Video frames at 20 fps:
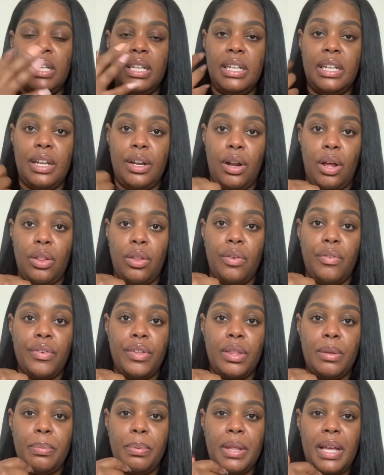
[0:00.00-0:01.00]
getting it all over
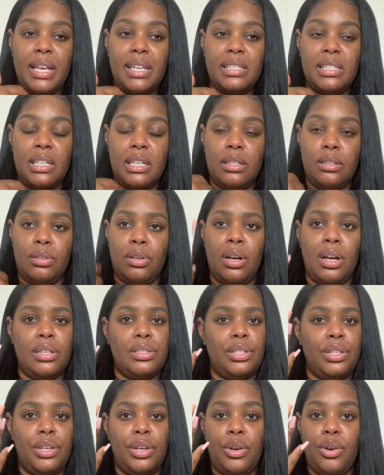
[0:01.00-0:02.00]
the place and
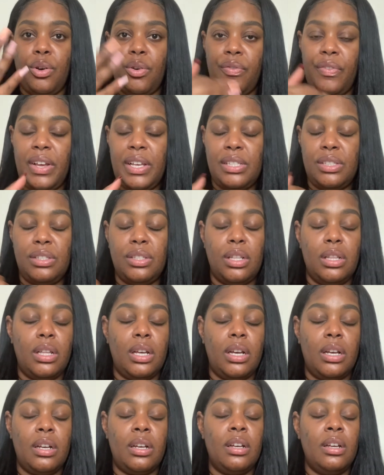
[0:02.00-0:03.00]
causing your whole face to
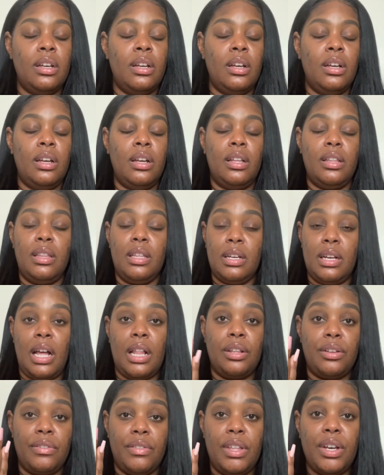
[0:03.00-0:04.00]
look the
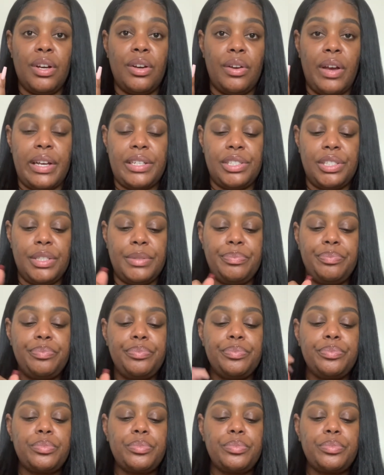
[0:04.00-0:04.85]
color of the correction.